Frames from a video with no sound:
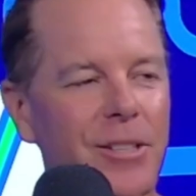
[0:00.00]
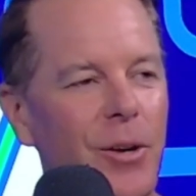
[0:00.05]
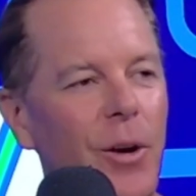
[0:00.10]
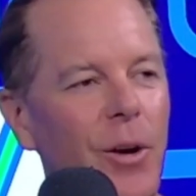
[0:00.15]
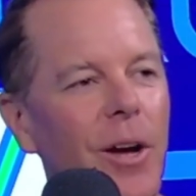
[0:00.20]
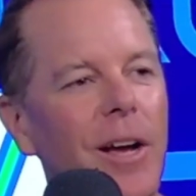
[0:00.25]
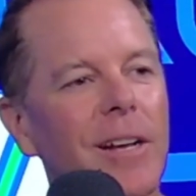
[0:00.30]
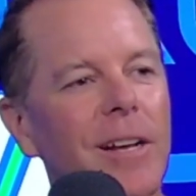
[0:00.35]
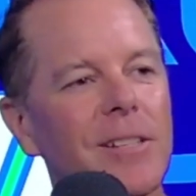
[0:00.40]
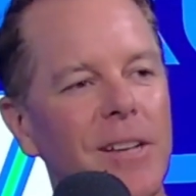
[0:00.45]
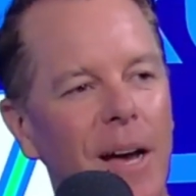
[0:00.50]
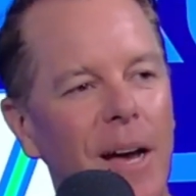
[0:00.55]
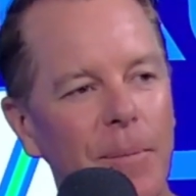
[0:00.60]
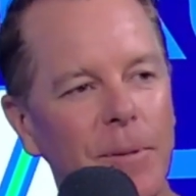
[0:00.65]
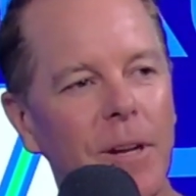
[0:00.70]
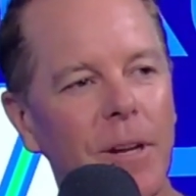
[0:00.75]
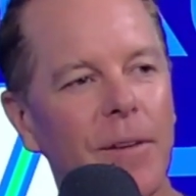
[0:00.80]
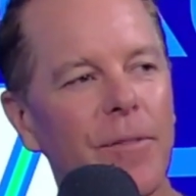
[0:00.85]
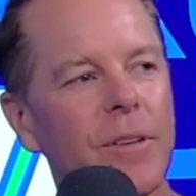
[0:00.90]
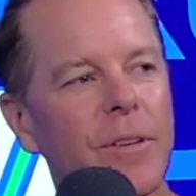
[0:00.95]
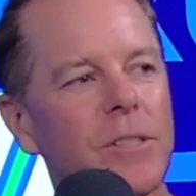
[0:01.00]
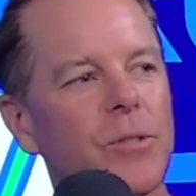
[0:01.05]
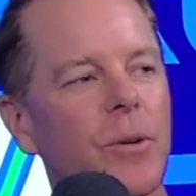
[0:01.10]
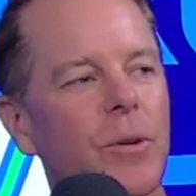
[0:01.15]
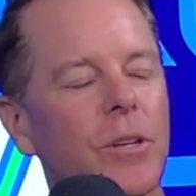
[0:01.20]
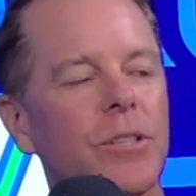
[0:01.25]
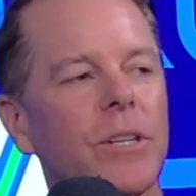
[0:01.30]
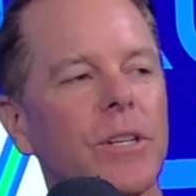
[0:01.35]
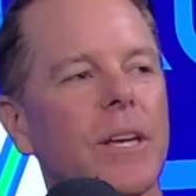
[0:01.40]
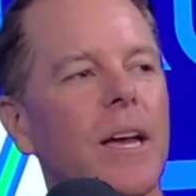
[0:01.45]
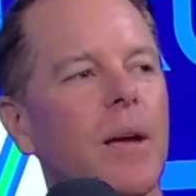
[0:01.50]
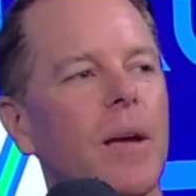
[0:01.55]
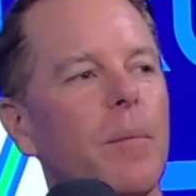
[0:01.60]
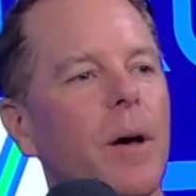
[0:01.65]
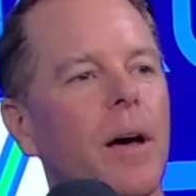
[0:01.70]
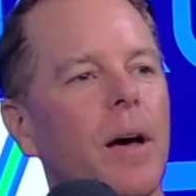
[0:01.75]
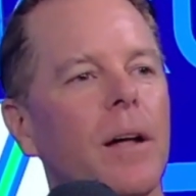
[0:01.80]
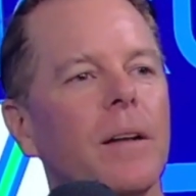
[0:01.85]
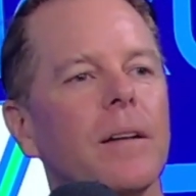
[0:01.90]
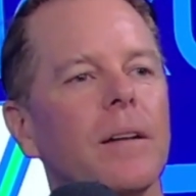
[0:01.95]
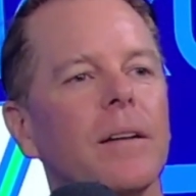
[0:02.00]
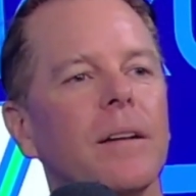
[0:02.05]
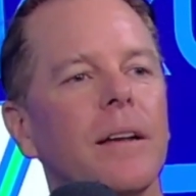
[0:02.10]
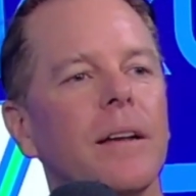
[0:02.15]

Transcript: So Appetite for Destruction came out